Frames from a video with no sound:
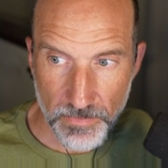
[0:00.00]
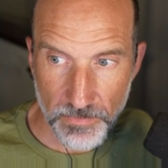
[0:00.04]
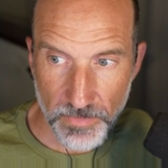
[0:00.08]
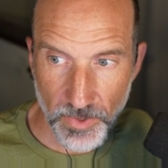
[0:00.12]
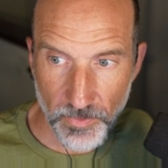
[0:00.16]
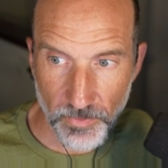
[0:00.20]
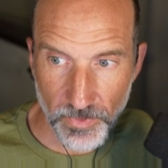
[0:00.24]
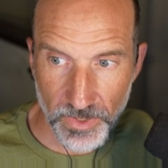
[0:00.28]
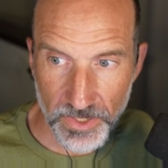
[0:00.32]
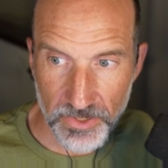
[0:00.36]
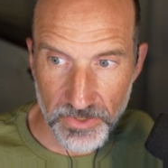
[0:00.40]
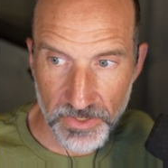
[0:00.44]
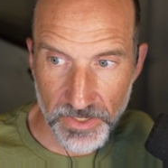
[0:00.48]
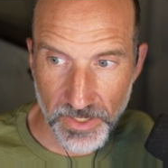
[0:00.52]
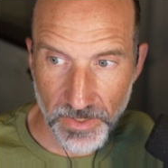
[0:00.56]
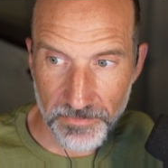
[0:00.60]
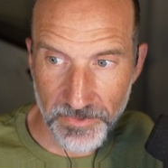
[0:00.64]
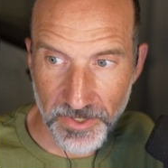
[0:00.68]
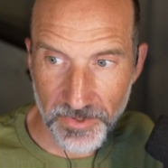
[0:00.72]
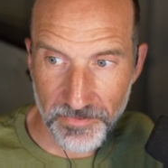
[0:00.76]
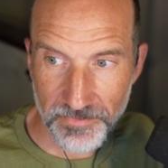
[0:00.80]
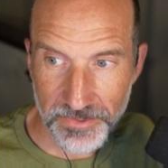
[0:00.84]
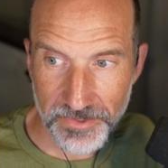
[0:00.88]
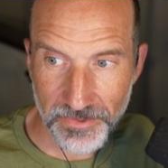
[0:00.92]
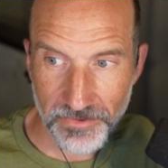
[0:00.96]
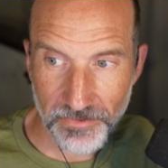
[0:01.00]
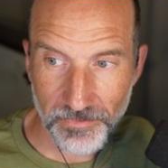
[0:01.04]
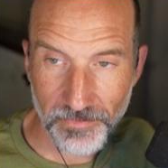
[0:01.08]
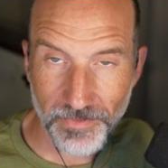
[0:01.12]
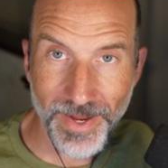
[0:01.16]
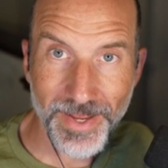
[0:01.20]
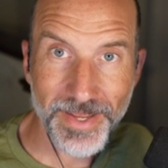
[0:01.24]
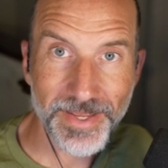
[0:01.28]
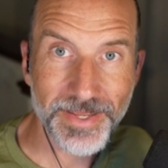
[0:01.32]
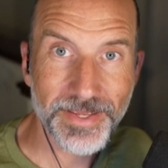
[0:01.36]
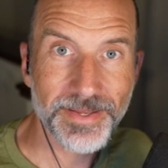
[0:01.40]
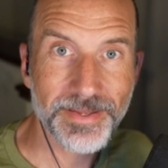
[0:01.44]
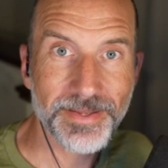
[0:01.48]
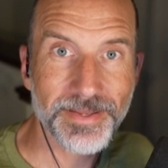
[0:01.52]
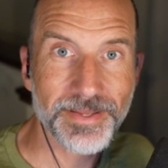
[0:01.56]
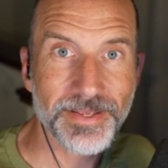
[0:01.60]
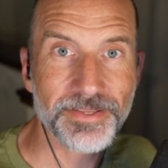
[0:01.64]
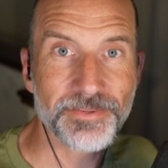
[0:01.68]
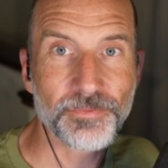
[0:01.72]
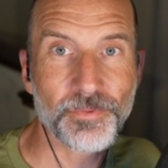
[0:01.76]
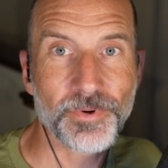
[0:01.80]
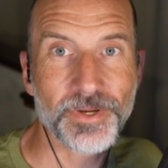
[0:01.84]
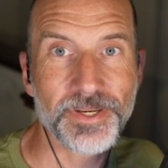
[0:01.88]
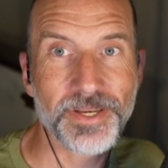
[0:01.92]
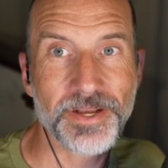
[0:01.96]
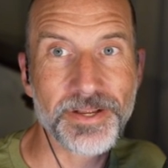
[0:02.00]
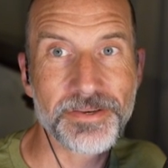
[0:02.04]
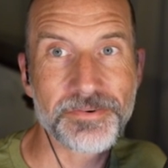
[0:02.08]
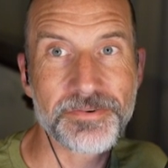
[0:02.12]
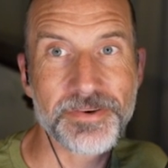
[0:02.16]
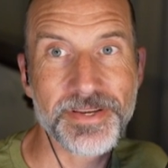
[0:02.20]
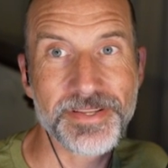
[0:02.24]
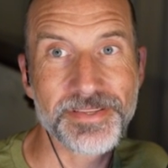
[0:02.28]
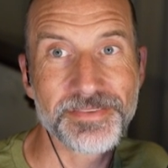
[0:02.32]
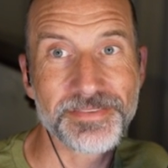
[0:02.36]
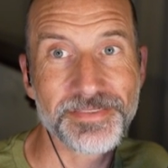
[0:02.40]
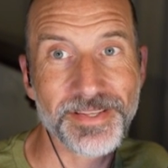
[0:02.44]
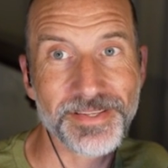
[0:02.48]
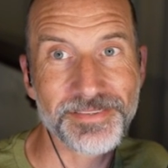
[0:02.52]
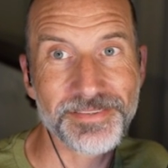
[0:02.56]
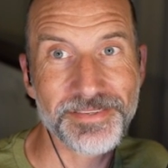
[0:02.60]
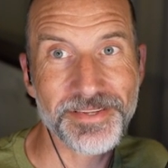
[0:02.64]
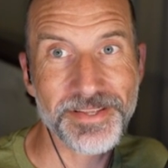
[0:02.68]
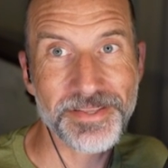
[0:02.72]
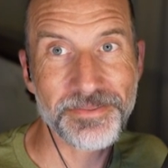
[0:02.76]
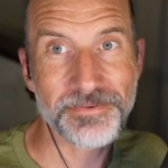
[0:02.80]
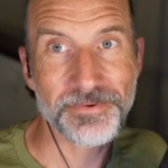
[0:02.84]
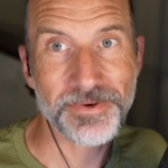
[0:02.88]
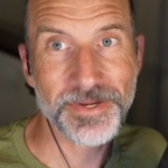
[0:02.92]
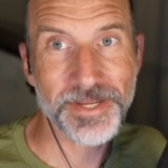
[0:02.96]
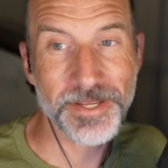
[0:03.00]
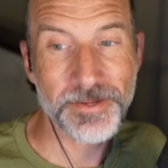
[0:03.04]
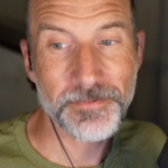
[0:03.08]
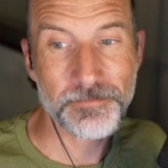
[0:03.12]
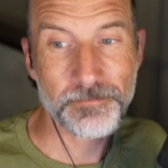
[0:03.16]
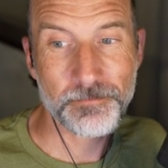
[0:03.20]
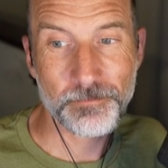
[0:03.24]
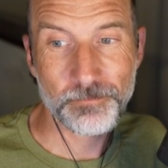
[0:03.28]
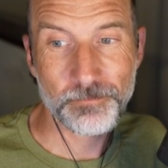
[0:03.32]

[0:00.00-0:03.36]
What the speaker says: But when you come over to the right, it's 163.